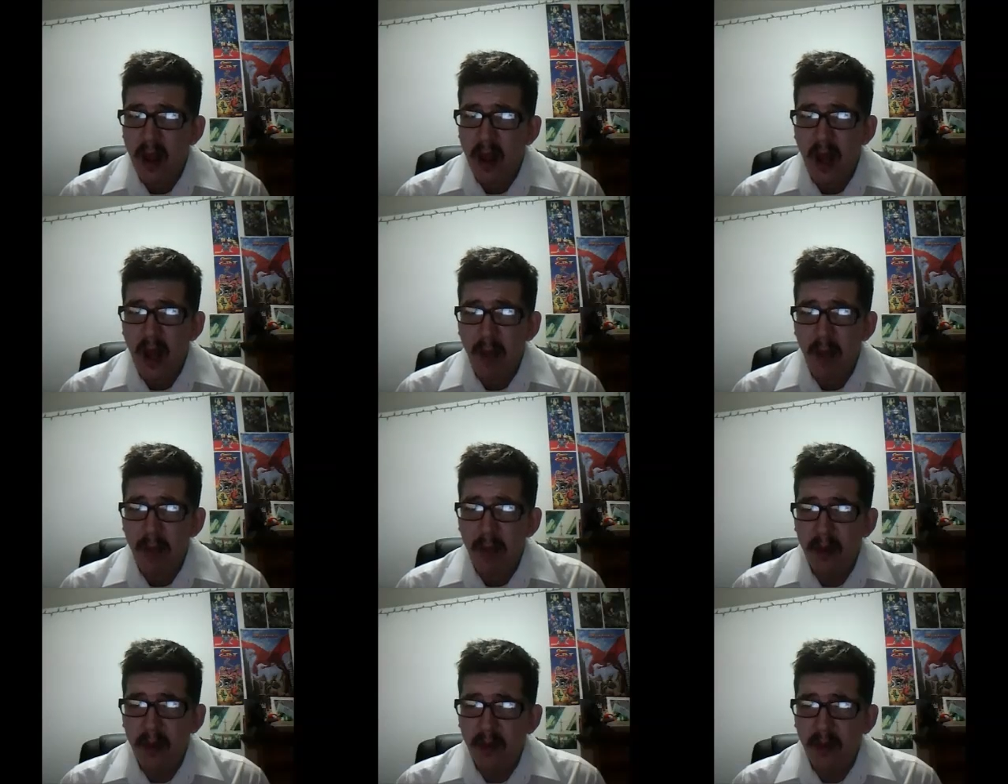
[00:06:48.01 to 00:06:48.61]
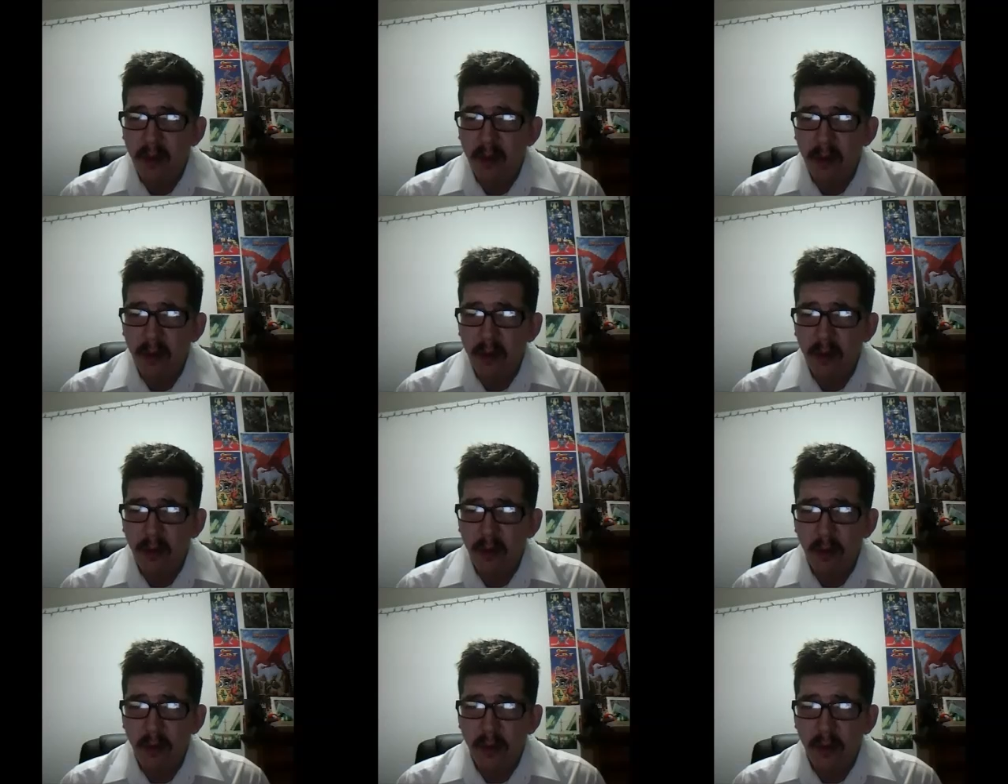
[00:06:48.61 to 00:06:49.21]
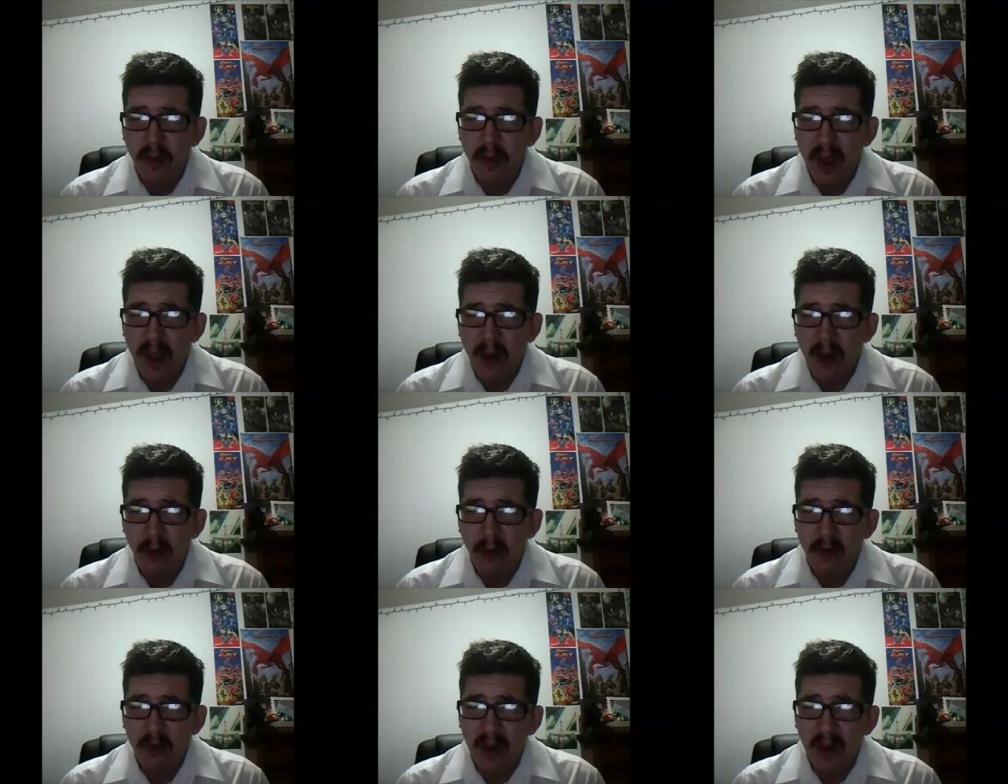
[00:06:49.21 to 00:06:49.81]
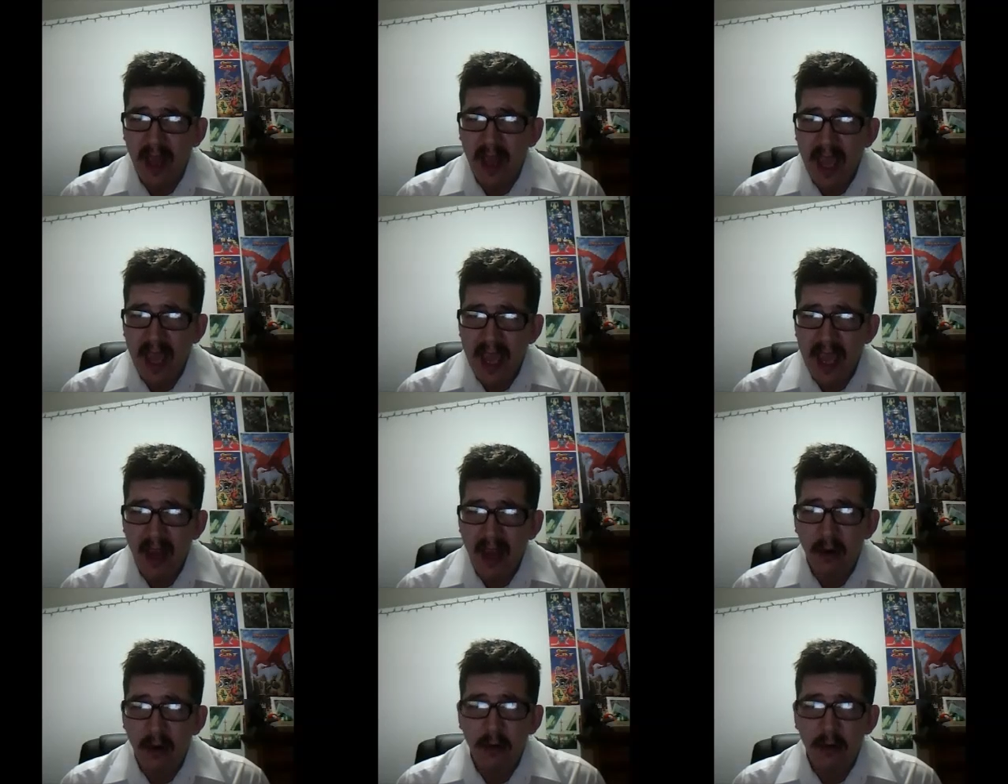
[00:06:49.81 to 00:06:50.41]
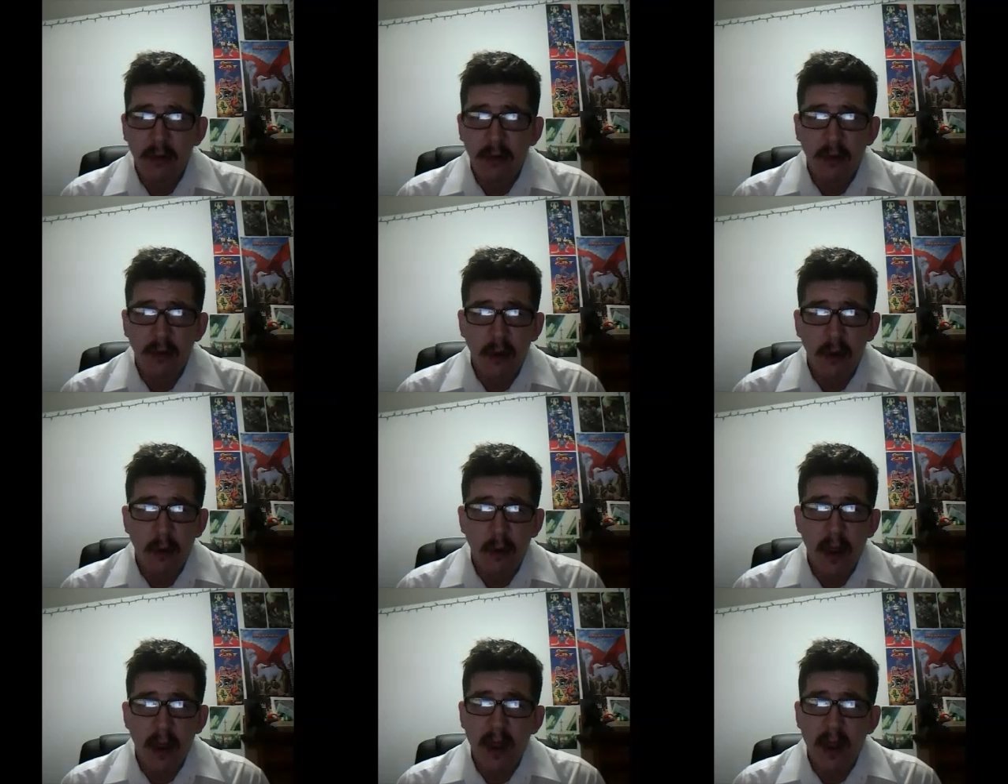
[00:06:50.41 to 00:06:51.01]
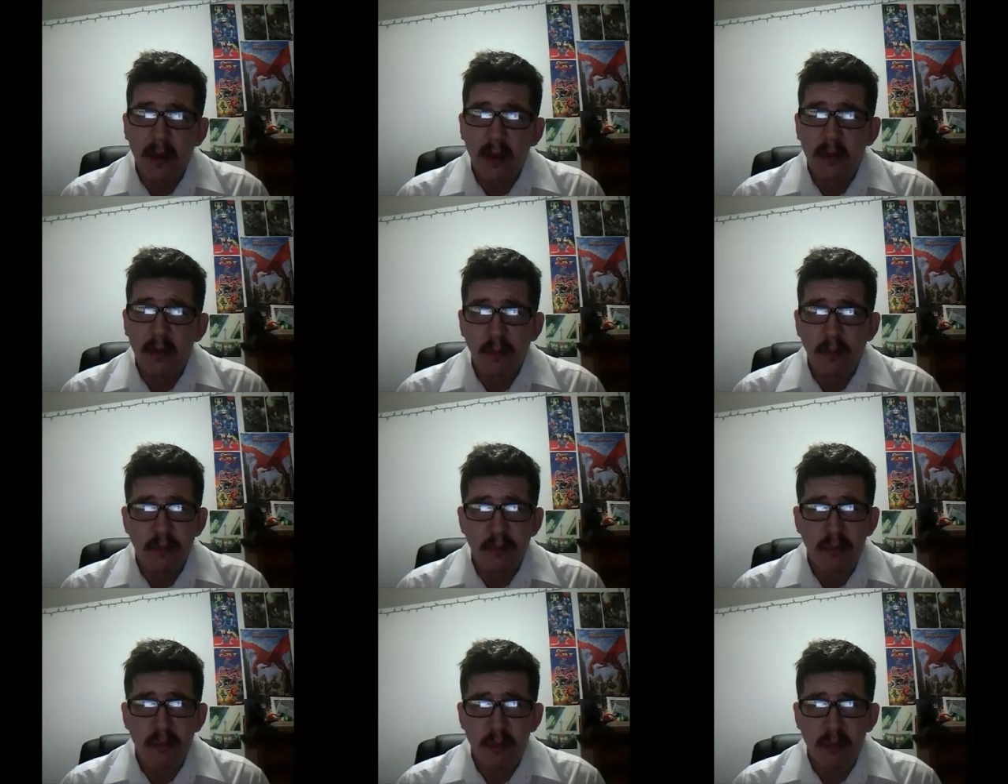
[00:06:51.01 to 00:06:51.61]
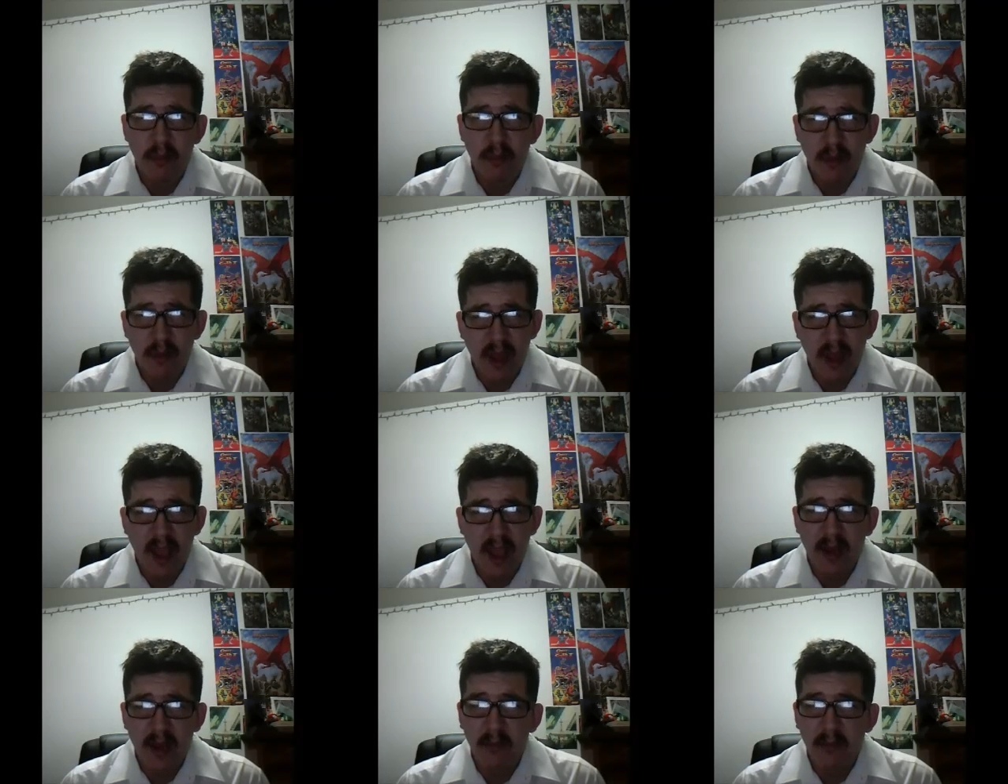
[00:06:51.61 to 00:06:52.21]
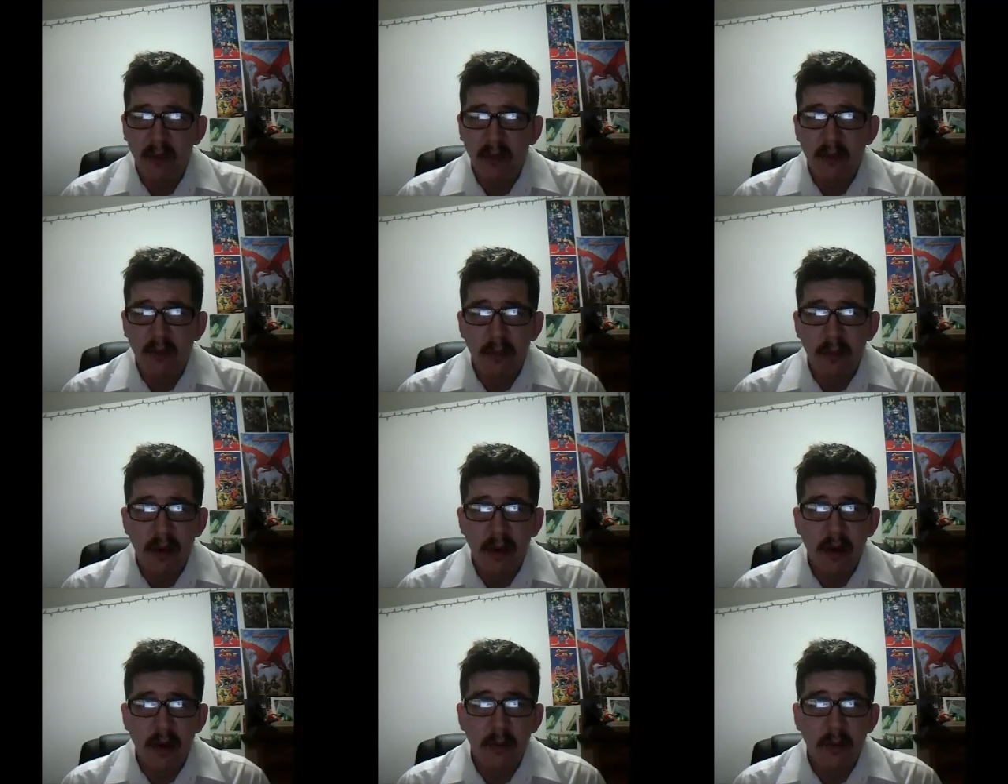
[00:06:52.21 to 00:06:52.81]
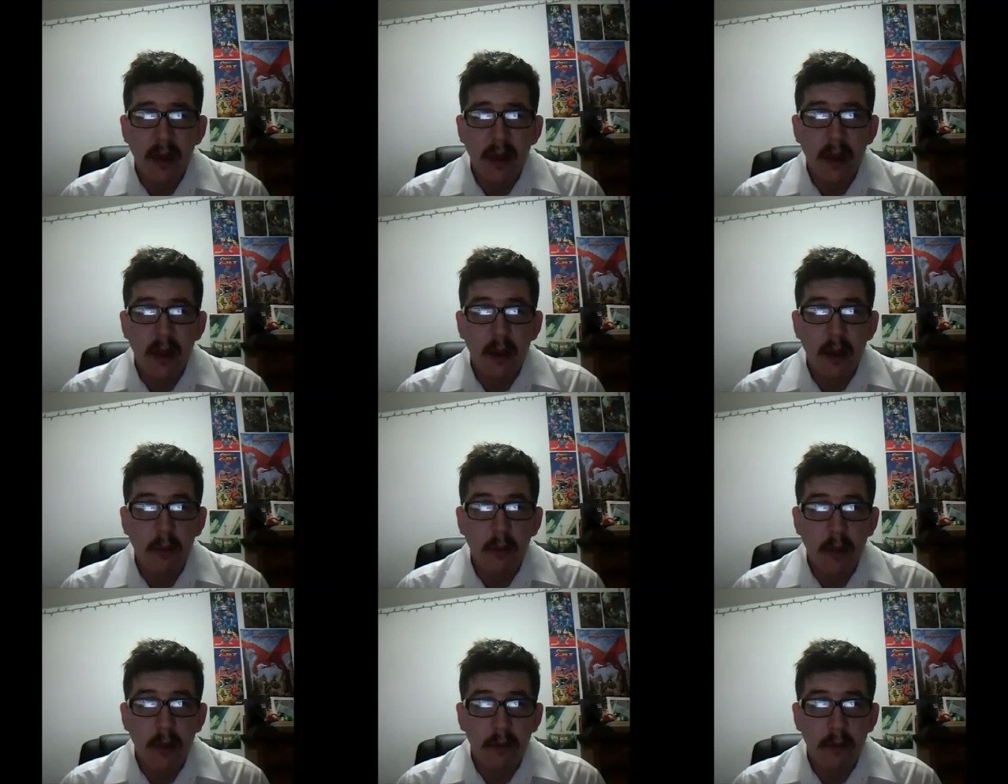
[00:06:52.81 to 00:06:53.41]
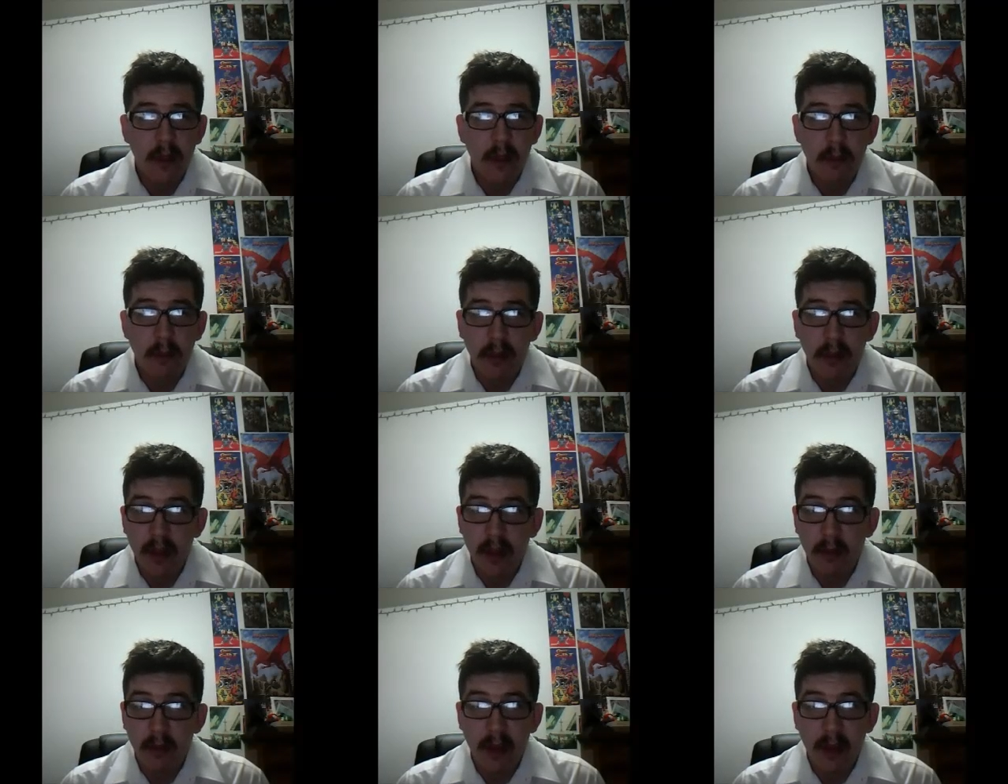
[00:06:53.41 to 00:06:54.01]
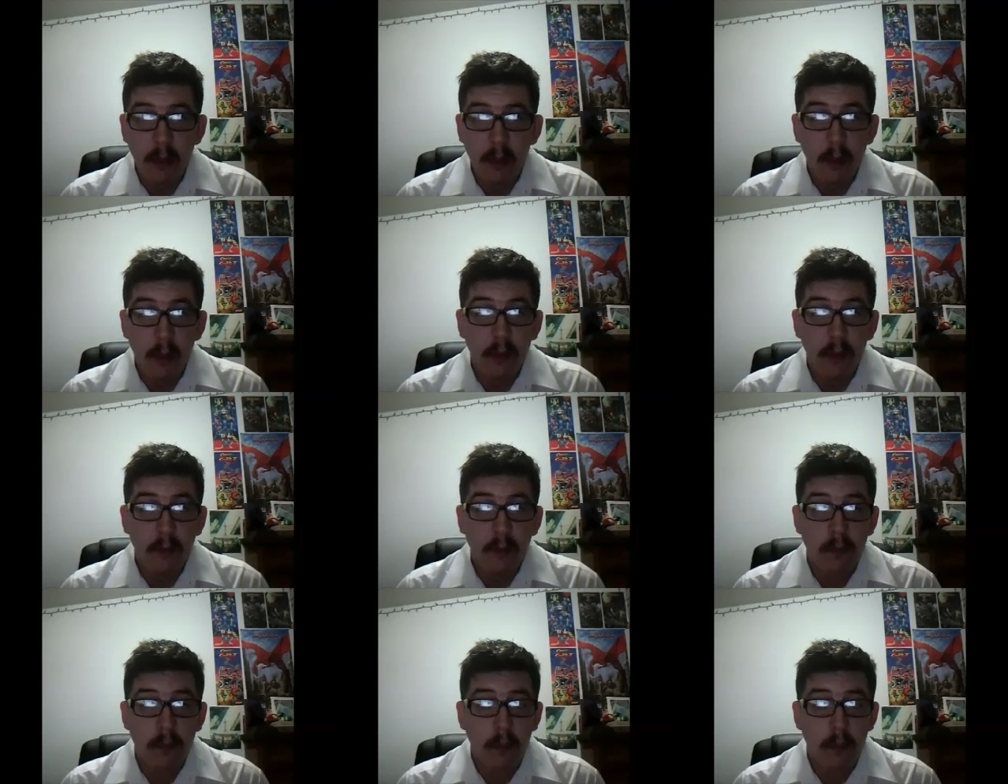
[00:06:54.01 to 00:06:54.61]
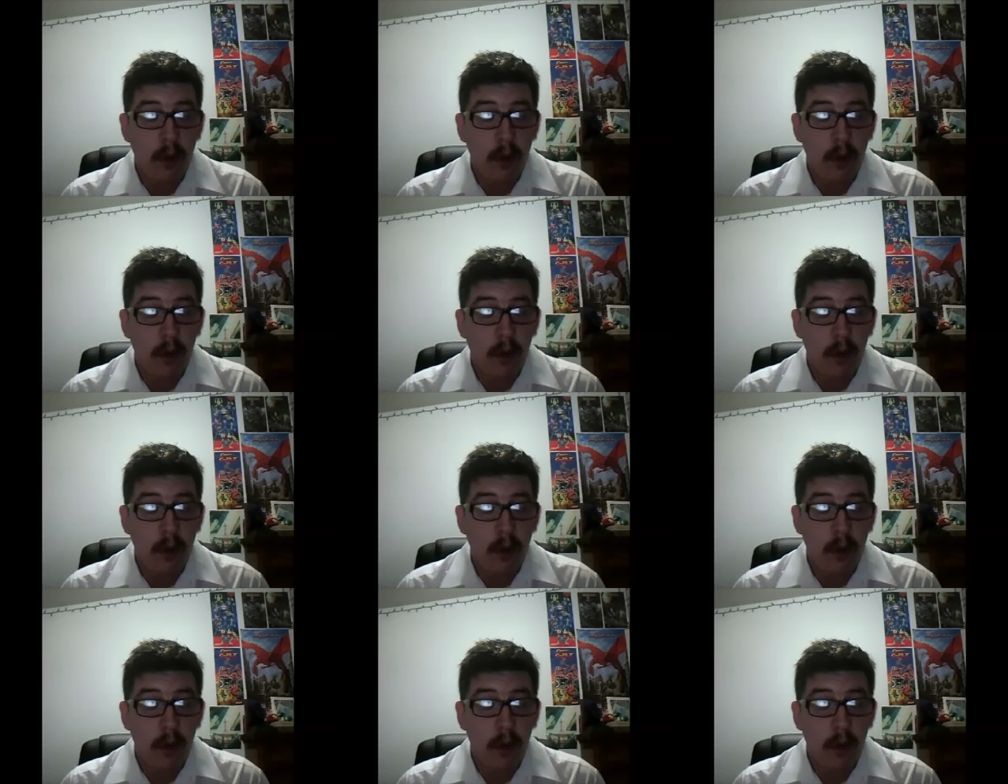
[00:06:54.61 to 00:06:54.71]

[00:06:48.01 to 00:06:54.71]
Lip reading: up until 2008 or so. I had kind of experimented with the play-by-post